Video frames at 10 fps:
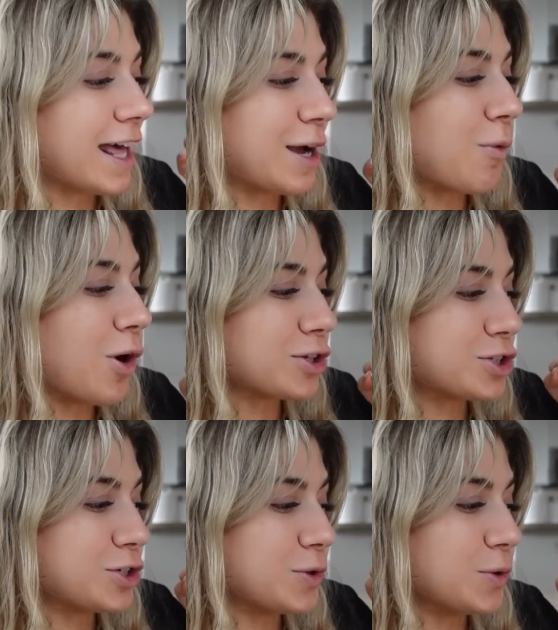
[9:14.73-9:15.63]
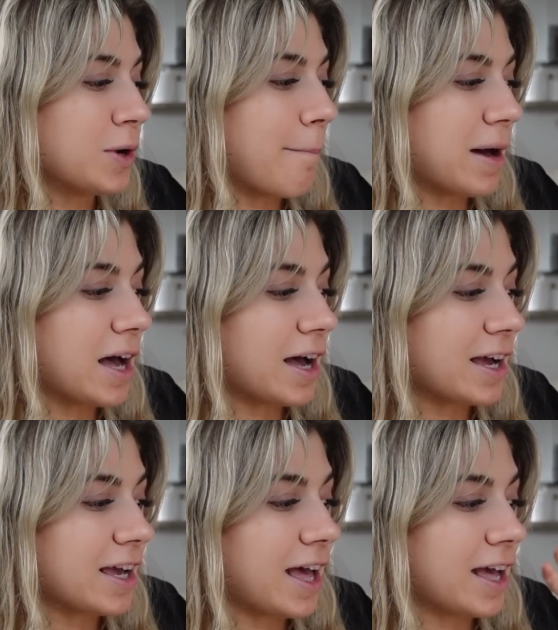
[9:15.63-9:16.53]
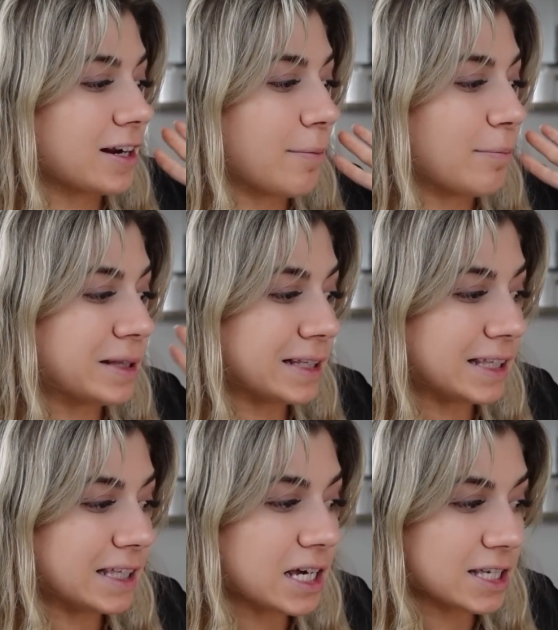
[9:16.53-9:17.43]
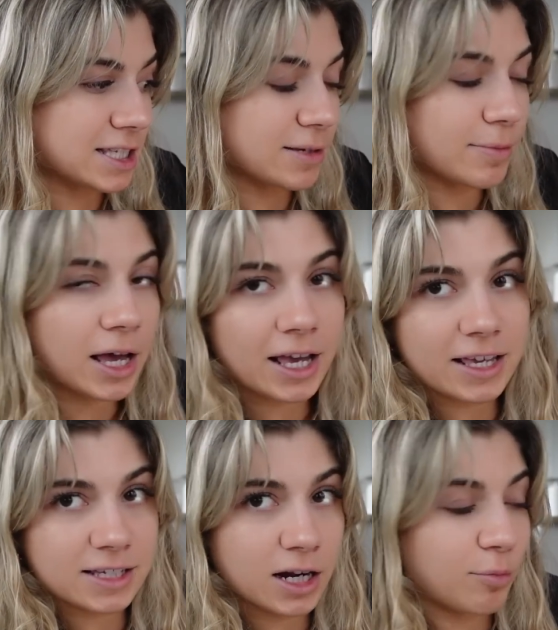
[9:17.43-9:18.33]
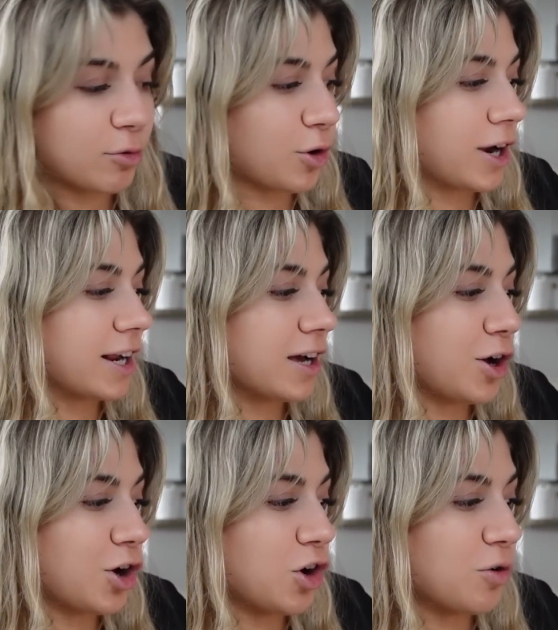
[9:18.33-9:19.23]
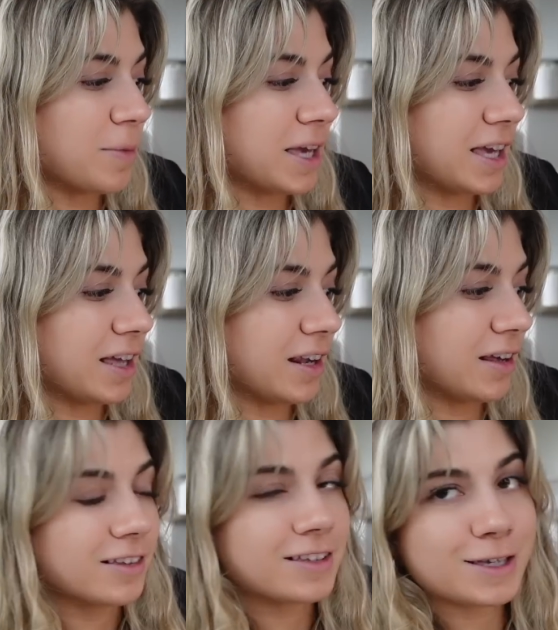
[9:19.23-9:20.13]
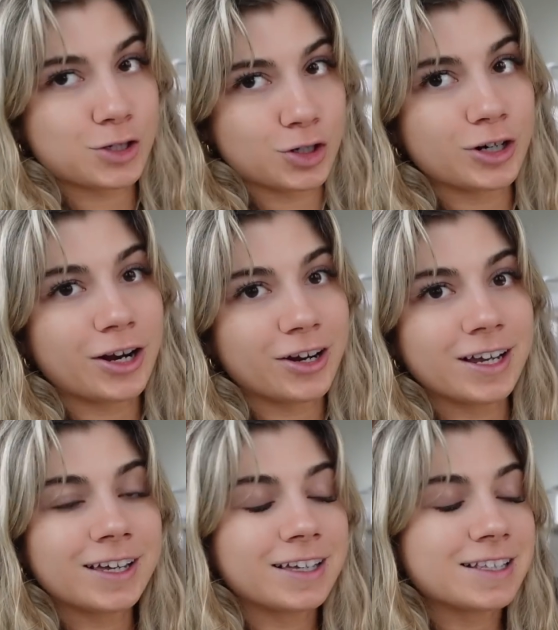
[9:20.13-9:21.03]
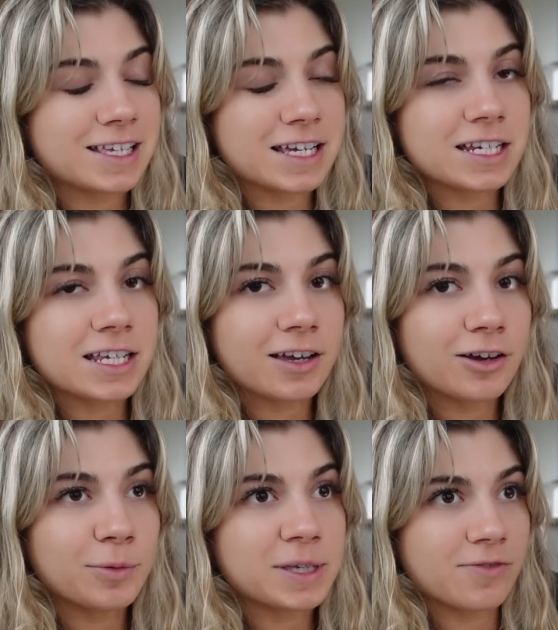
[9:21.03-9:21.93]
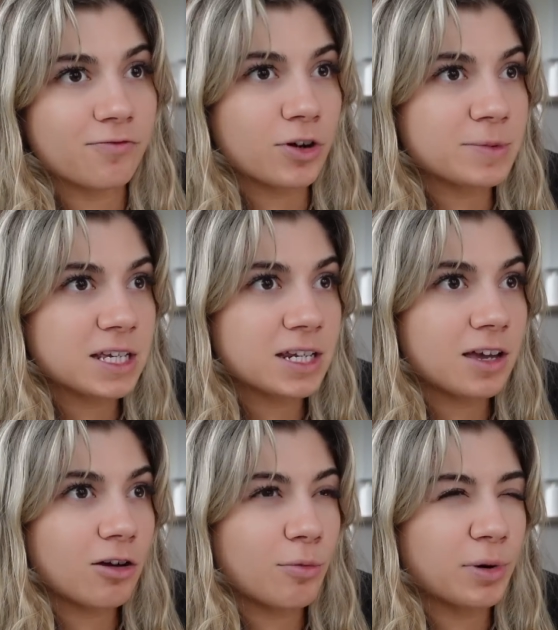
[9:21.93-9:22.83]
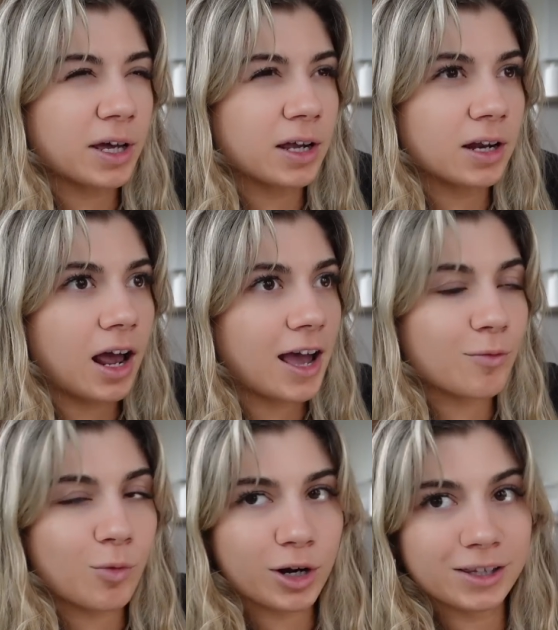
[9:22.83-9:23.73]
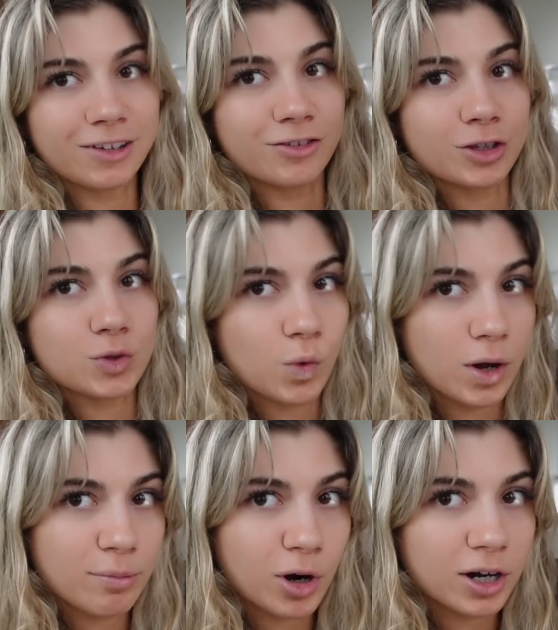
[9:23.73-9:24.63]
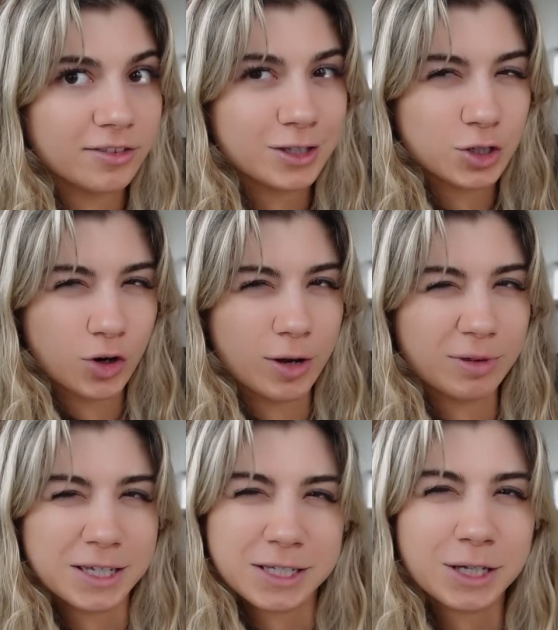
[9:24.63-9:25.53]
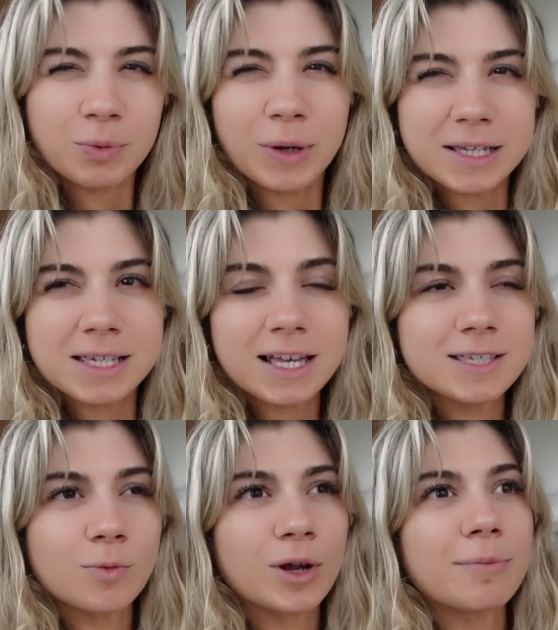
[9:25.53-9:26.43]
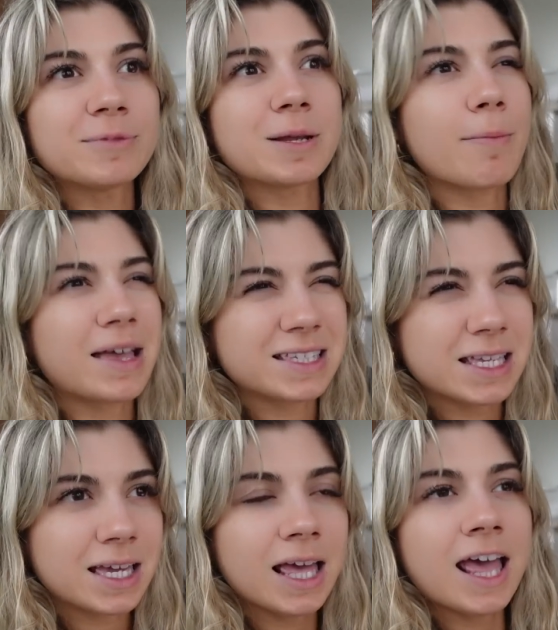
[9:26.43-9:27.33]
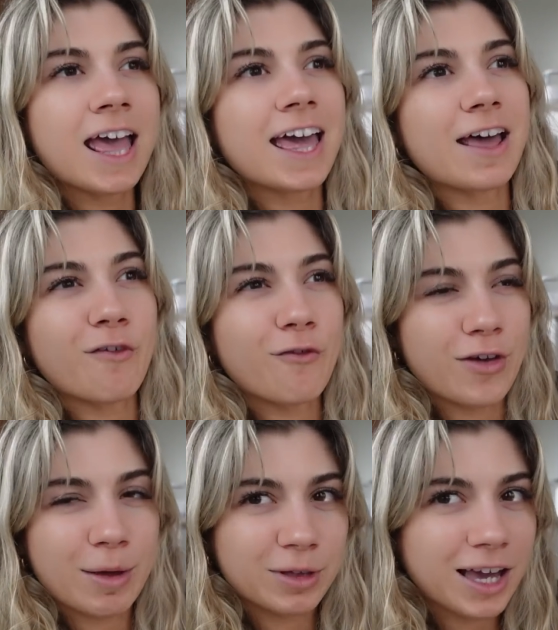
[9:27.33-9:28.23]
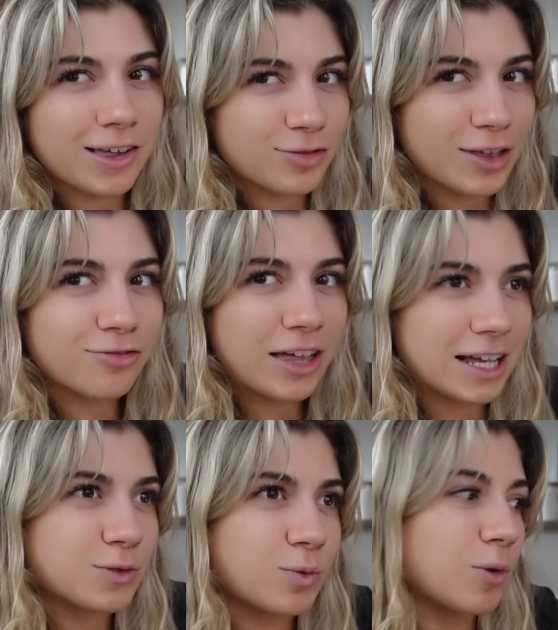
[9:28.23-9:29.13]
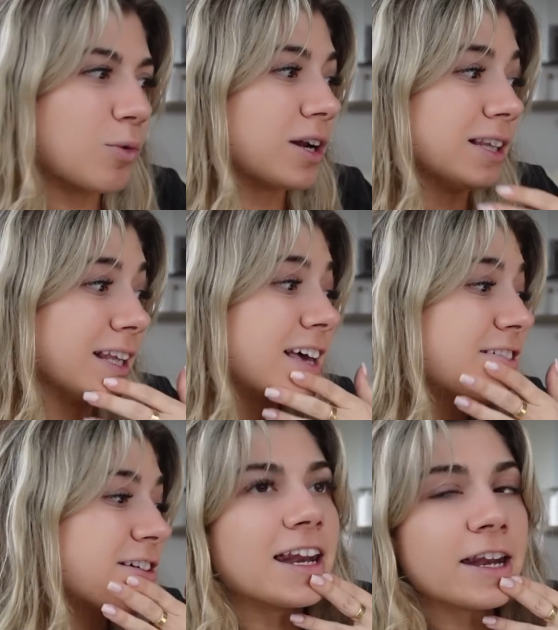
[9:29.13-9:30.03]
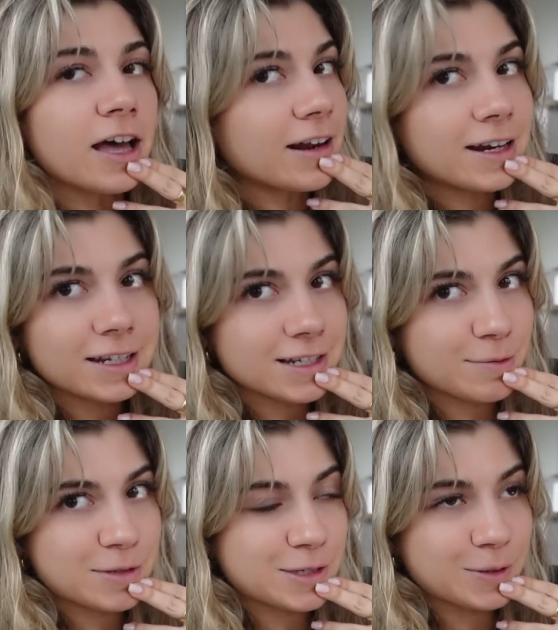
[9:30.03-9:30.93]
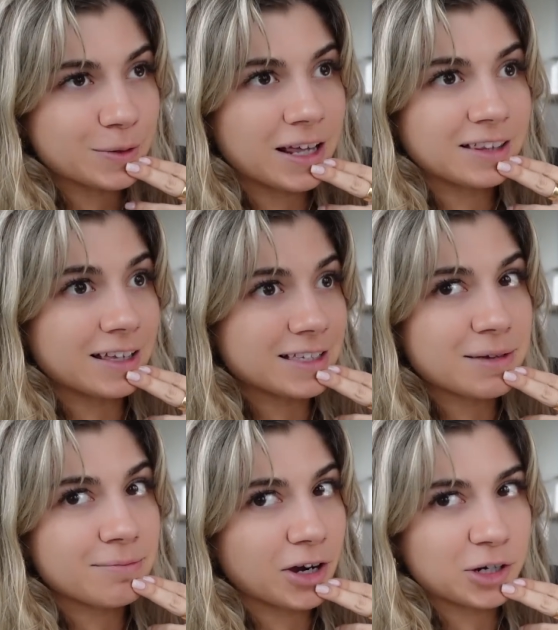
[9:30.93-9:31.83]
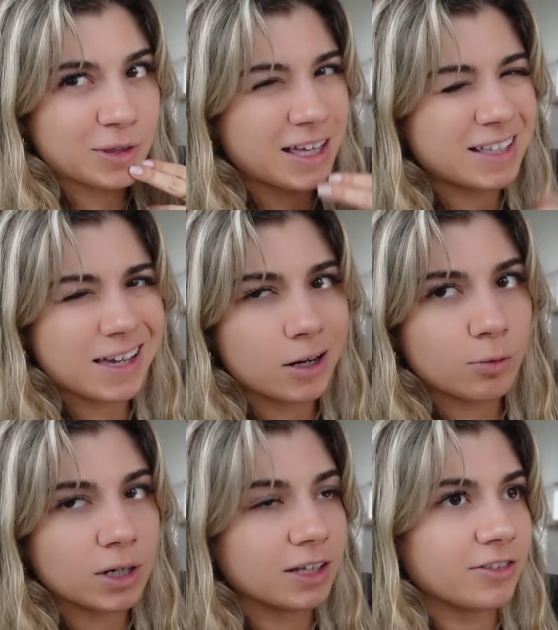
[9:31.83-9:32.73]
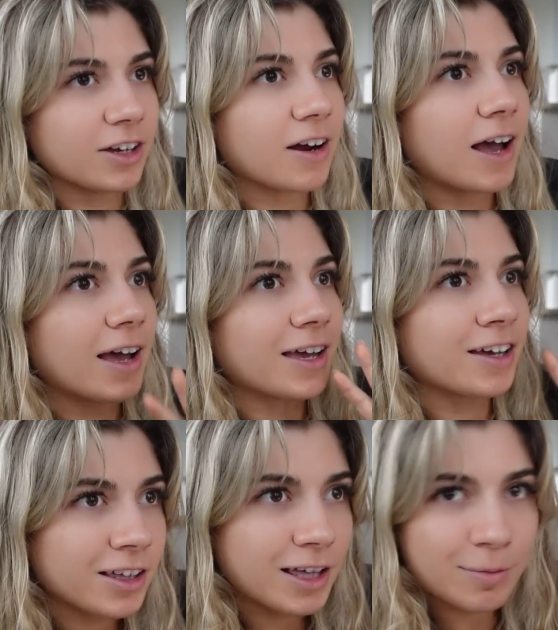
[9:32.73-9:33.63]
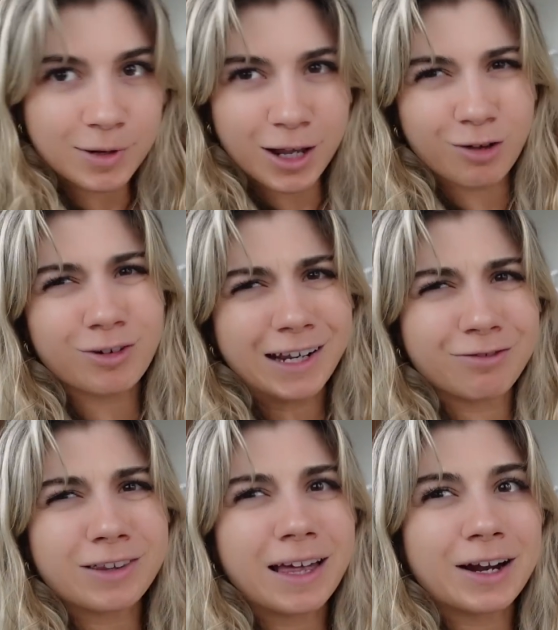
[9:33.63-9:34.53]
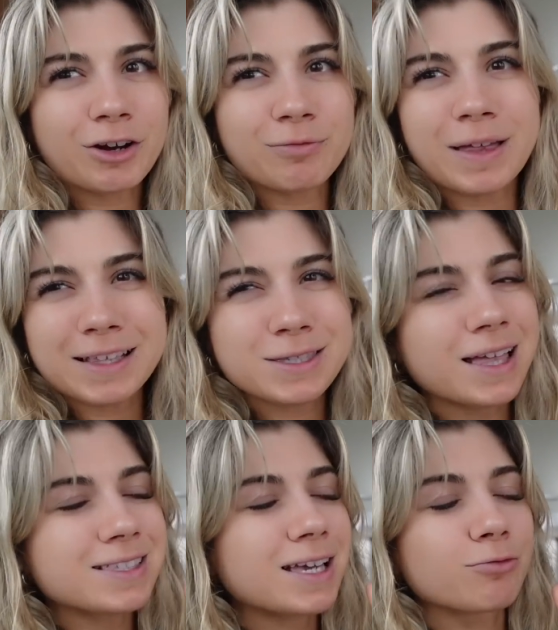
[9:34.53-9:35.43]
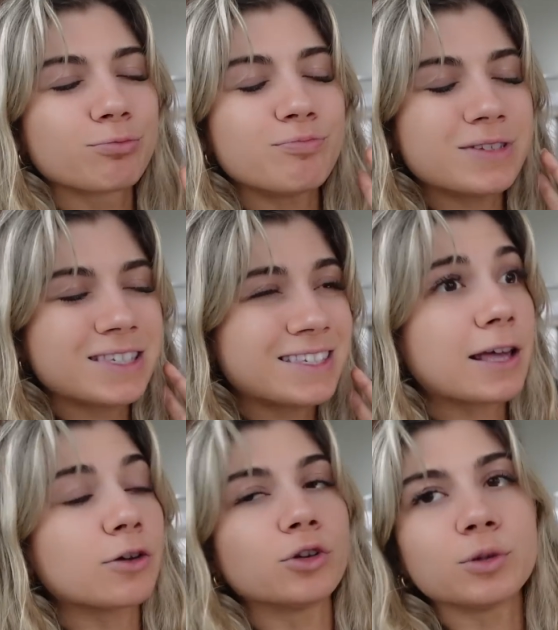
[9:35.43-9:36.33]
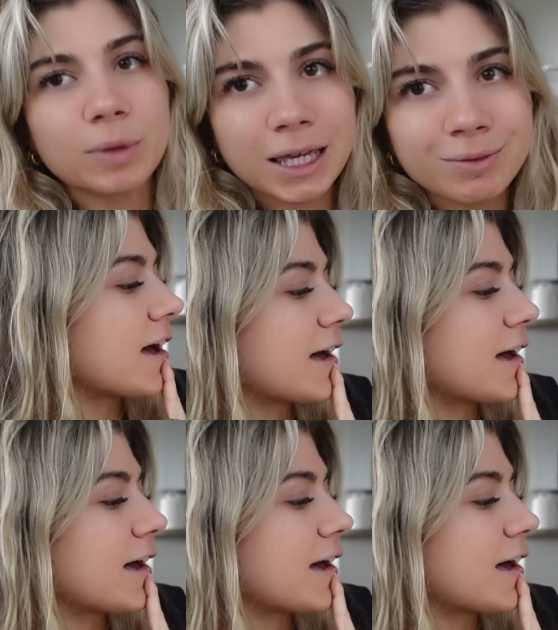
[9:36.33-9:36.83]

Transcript: And I want to buy and completely customize and upgrade a home in a certain area in San Diego because I'm from San Diego, but I want to live in this one part. I think it's a great place to like raise kids. And when I'm domestic and have a family, I think that's where I want to live. Not anytime soon. Unless I'm married with kids, I don't want to live there. I am not ready for that area. That's like settled me.